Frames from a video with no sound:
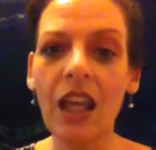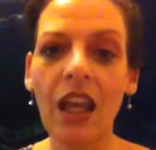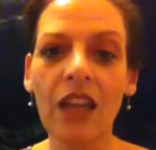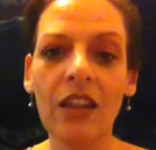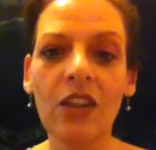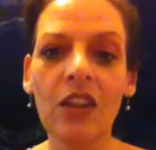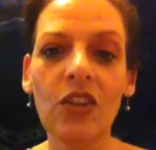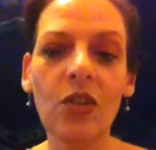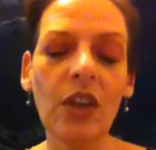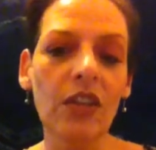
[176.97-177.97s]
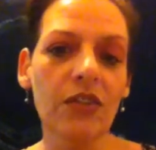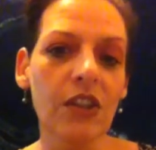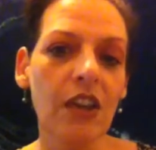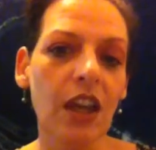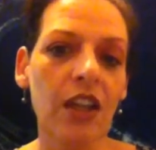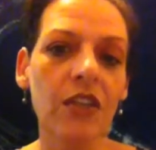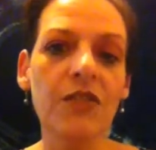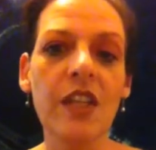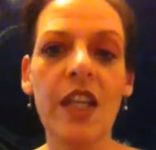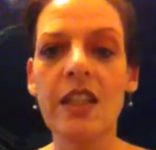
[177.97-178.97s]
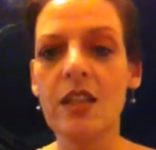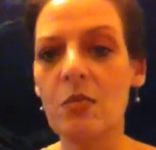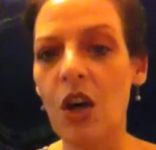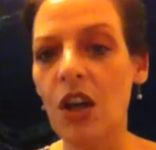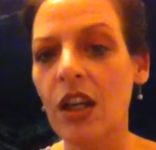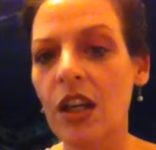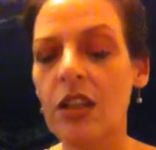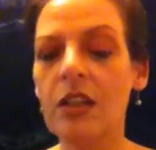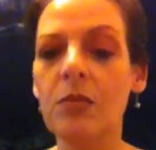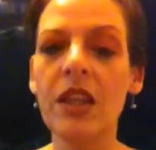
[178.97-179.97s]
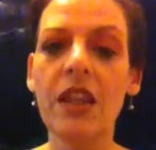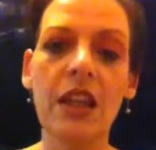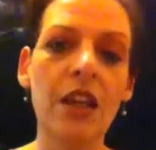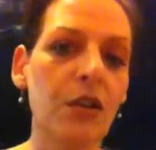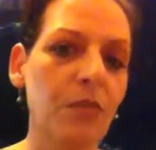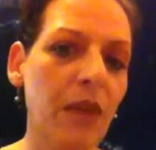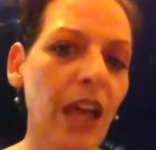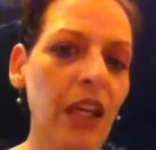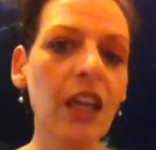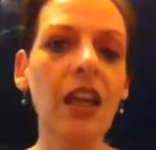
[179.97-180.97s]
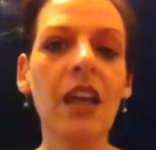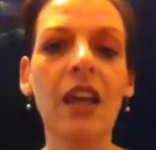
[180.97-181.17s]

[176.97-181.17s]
and you have to kind of test the market a little bit there and back